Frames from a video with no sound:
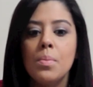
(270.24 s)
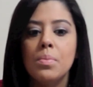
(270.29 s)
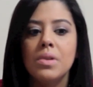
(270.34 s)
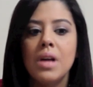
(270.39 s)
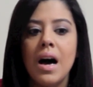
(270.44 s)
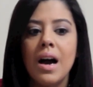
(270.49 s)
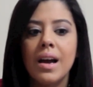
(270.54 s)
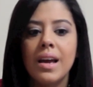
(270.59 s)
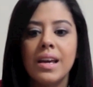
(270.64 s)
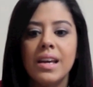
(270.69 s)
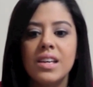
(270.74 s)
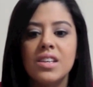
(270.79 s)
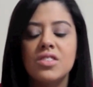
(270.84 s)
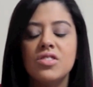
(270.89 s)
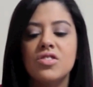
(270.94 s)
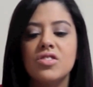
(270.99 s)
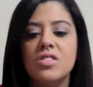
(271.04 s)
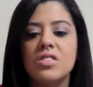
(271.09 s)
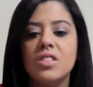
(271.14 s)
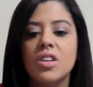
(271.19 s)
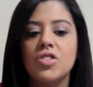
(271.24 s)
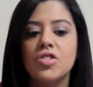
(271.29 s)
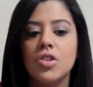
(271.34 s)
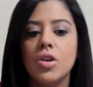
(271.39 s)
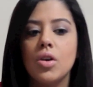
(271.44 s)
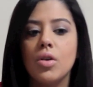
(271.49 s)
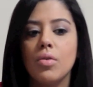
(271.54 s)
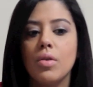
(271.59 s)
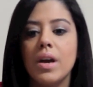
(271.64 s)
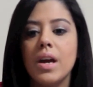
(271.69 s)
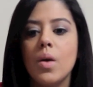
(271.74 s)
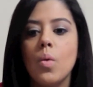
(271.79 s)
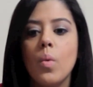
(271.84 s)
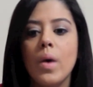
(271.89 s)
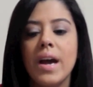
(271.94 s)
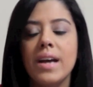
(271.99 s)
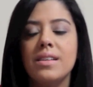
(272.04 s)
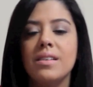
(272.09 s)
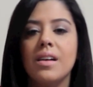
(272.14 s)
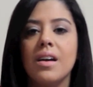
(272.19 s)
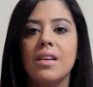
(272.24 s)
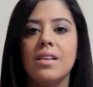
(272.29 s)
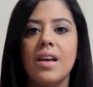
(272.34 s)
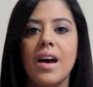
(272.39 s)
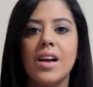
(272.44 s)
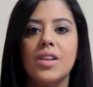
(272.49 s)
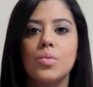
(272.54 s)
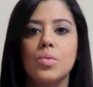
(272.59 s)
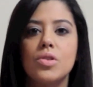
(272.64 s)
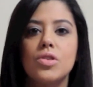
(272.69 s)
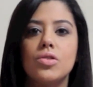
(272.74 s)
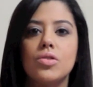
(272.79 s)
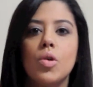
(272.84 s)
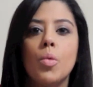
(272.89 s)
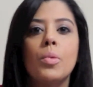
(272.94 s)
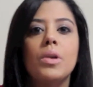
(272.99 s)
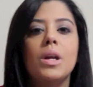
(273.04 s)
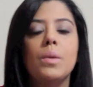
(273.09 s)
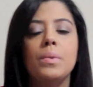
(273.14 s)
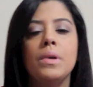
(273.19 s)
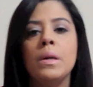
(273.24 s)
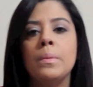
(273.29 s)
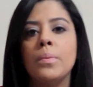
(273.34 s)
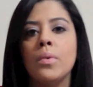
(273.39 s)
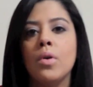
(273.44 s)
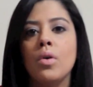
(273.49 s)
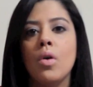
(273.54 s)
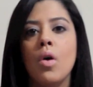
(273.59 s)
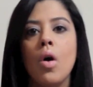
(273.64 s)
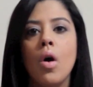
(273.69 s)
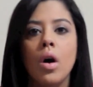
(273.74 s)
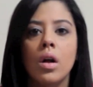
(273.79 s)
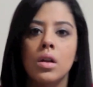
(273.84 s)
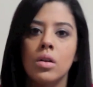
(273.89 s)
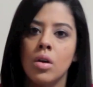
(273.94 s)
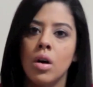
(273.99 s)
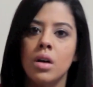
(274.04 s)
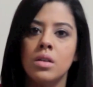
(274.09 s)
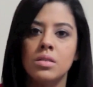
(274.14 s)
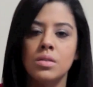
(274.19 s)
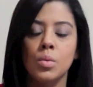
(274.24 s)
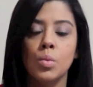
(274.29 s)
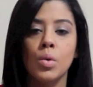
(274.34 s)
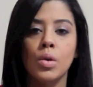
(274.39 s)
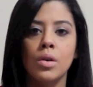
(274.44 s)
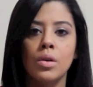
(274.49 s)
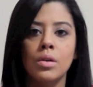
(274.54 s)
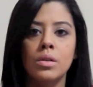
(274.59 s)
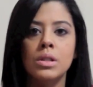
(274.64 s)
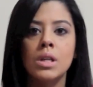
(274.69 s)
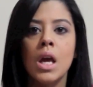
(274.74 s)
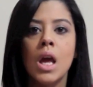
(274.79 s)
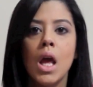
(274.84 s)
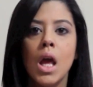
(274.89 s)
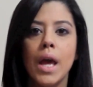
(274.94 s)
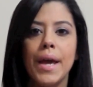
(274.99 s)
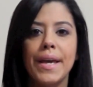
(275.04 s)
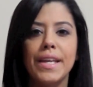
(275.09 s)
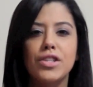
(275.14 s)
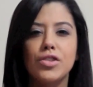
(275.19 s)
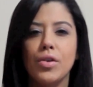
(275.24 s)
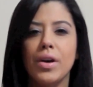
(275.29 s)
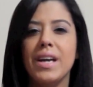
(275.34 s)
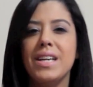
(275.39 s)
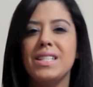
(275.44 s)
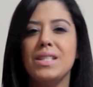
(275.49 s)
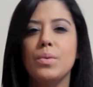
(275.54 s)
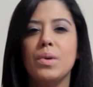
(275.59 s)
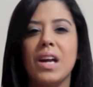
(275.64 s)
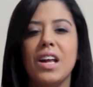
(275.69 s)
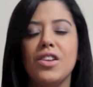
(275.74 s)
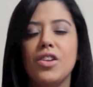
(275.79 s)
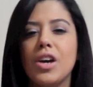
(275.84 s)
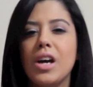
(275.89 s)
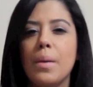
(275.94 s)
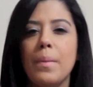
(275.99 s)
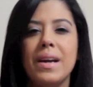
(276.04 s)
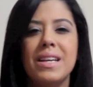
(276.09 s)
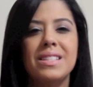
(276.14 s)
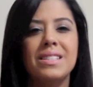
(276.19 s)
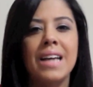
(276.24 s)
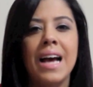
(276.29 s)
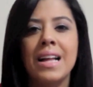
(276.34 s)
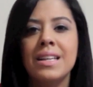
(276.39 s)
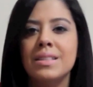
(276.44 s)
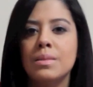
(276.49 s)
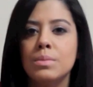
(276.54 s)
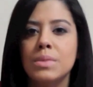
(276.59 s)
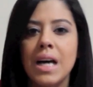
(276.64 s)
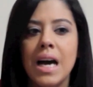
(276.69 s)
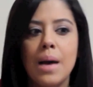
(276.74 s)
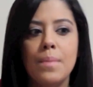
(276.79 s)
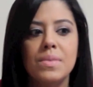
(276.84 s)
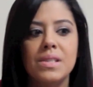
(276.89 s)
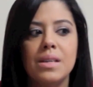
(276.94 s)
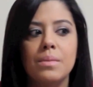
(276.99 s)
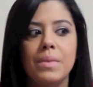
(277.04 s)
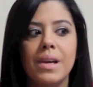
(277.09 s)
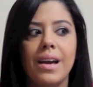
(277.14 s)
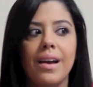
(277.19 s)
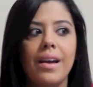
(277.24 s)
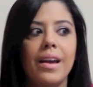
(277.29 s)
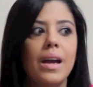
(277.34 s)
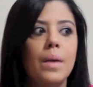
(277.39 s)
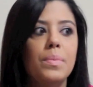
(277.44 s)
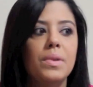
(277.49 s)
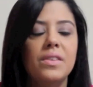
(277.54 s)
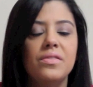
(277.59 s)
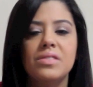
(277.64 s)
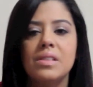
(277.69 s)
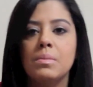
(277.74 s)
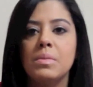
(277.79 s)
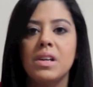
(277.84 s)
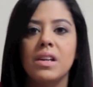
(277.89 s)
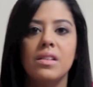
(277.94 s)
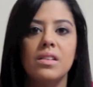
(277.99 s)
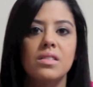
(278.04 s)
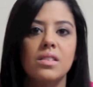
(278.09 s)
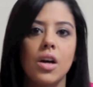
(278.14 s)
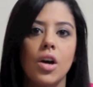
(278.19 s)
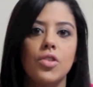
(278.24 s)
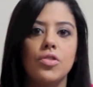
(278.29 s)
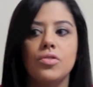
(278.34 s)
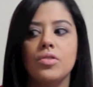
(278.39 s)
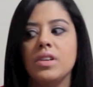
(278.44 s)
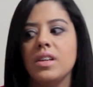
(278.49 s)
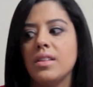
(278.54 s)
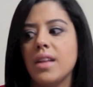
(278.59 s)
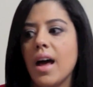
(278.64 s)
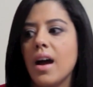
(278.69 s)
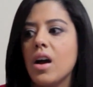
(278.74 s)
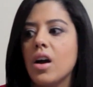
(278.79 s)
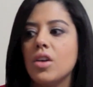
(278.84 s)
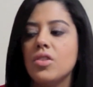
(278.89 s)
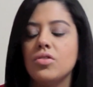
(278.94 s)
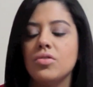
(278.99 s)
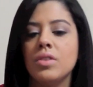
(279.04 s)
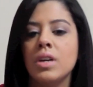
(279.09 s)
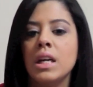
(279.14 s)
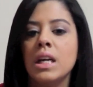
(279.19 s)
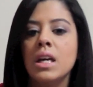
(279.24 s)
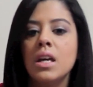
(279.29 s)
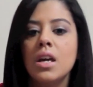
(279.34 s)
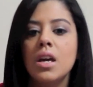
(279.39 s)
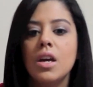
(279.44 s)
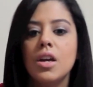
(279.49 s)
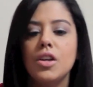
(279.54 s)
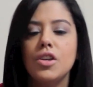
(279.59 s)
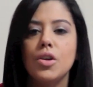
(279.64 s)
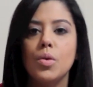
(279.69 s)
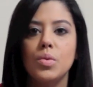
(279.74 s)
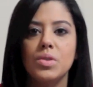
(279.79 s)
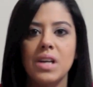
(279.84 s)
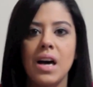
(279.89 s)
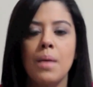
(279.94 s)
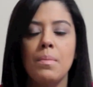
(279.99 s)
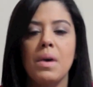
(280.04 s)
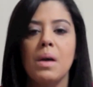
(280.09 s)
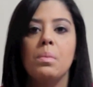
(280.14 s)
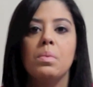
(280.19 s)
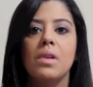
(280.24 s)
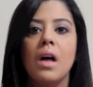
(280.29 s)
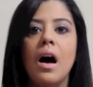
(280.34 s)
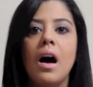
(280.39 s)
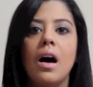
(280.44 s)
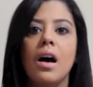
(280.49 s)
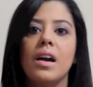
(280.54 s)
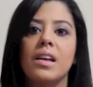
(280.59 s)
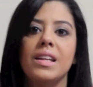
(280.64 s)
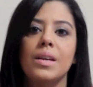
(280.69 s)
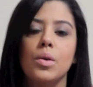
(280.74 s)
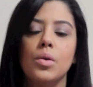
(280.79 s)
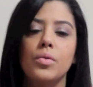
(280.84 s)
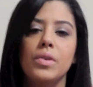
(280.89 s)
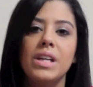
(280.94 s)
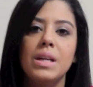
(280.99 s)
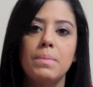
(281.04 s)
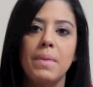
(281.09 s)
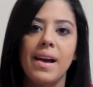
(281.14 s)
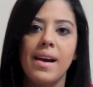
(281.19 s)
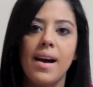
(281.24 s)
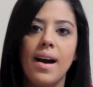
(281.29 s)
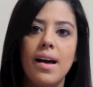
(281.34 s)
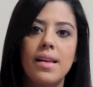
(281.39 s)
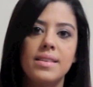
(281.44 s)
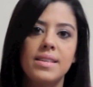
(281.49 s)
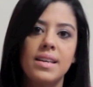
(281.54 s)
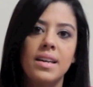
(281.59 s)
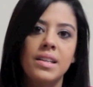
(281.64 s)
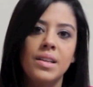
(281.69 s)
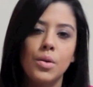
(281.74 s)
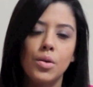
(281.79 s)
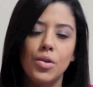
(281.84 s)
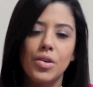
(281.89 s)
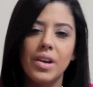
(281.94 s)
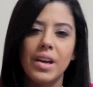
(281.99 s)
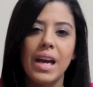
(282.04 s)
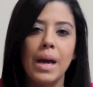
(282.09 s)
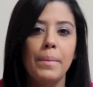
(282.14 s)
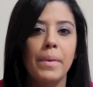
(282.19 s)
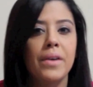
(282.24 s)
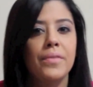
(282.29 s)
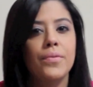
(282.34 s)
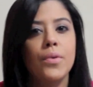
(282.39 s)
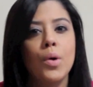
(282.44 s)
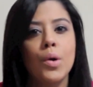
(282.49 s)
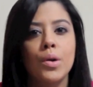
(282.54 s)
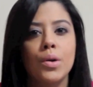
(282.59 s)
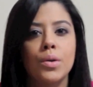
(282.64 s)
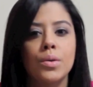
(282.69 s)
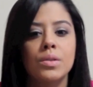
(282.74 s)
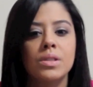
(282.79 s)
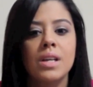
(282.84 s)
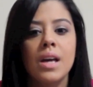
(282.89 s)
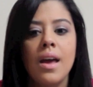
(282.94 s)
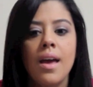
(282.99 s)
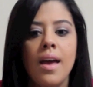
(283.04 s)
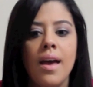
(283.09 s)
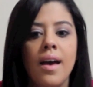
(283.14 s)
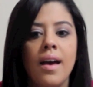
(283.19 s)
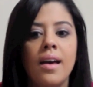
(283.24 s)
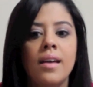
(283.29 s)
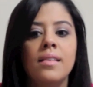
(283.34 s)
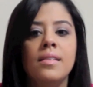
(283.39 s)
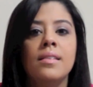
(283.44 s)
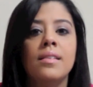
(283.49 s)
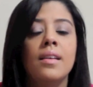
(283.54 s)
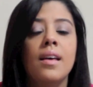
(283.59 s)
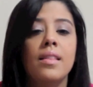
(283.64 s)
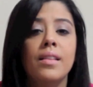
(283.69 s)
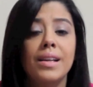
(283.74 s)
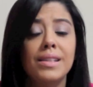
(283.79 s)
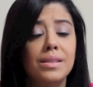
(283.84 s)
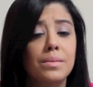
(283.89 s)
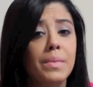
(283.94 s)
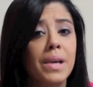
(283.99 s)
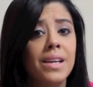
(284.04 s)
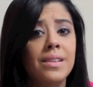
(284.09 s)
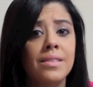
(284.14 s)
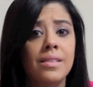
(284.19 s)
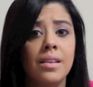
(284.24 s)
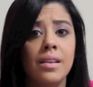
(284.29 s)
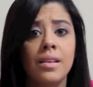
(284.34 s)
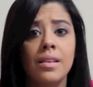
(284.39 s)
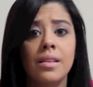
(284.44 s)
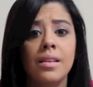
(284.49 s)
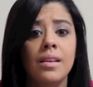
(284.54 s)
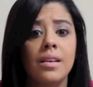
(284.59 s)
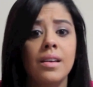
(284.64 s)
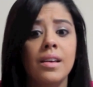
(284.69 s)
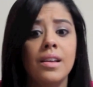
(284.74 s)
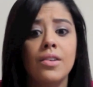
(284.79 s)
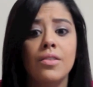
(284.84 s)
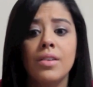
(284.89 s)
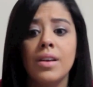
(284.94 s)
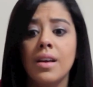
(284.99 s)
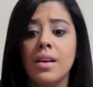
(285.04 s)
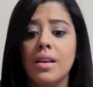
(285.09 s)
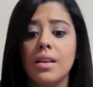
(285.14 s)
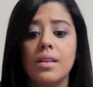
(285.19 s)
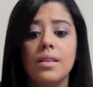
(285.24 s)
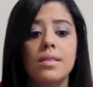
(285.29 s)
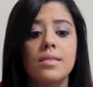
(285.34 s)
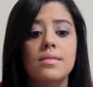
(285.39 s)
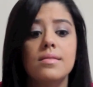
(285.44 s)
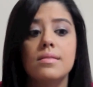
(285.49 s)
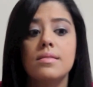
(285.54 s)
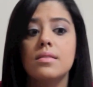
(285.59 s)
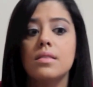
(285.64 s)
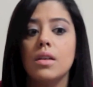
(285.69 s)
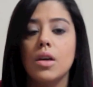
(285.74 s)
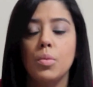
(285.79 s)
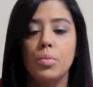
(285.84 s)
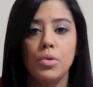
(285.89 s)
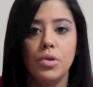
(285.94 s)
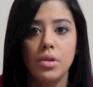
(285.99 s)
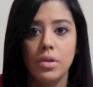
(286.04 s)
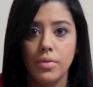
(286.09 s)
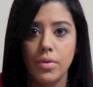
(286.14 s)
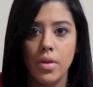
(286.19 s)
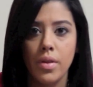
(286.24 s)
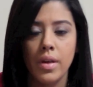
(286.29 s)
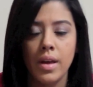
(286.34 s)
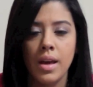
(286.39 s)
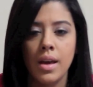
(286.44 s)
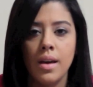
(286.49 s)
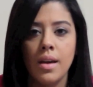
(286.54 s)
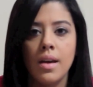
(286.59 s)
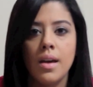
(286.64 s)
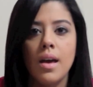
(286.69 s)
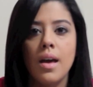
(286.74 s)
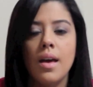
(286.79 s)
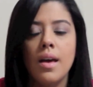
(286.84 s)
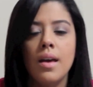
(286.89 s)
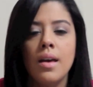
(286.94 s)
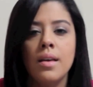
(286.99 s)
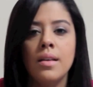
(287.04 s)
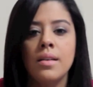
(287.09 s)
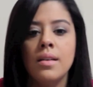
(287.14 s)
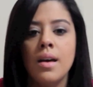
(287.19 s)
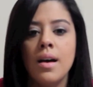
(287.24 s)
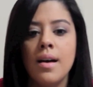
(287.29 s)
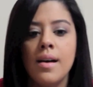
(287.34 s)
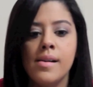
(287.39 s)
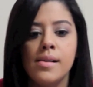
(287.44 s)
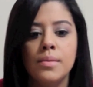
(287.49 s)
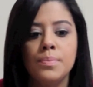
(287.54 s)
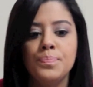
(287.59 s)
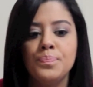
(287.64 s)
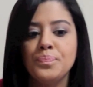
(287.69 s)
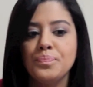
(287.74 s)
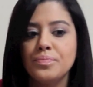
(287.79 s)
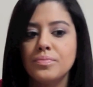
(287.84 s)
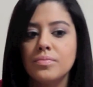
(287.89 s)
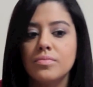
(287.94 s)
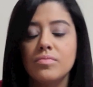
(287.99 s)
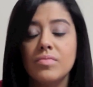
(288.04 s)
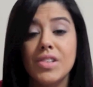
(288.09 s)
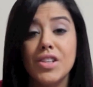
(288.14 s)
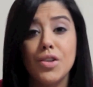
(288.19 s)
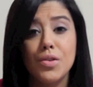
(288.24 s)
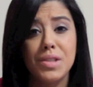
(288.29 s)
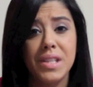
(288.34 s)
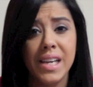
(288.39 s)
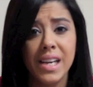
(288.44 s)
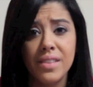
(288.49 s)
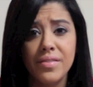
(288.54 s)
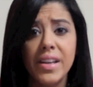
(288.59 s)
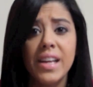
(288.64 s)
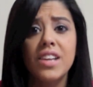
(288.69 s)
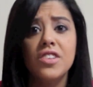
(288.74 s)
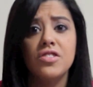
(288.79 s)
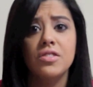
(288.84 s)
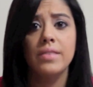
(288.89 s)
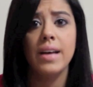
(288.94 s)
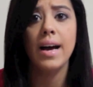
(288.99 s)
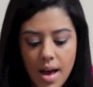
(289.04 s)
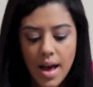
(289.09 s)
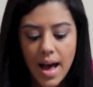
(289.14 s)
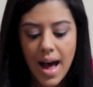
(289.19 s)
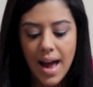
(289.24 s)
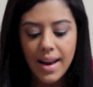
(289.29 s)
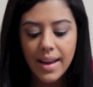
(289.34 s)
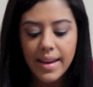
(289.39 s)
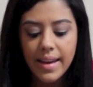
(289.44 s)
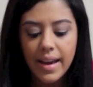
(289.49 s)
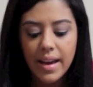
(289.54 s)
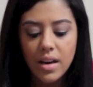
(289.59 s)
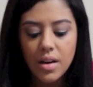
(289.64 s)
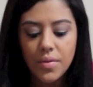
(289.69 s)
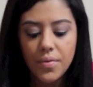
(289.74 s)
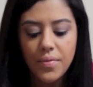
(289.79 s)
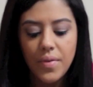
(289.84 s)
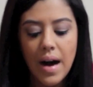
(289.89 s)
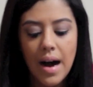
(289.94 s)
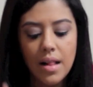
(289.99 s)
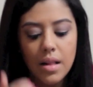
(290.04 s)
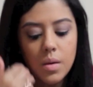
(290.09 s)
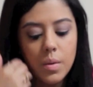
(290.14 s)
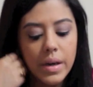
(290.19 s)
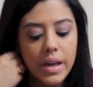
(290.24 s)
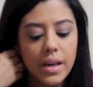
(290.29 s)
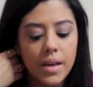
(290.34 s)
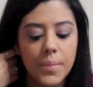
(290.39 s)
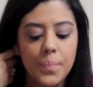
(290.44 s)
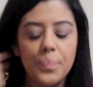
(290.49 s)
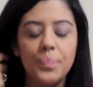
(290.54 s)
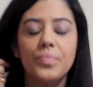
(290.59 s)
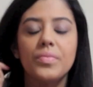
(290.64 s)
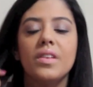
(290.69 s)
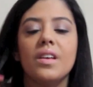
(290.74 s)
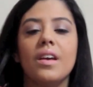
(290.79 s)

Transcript: Blogging is just such a great way to connect with so many people all across the world. It's crazy when I look at my stats sometimes, and I'm like, I can't believe someone in this country, in that country, was on my blog, and they were reading my content, and they were looking at my photos, and that's amazing. The internet is a beautiful thing, and take advantage of that. How to gain a following.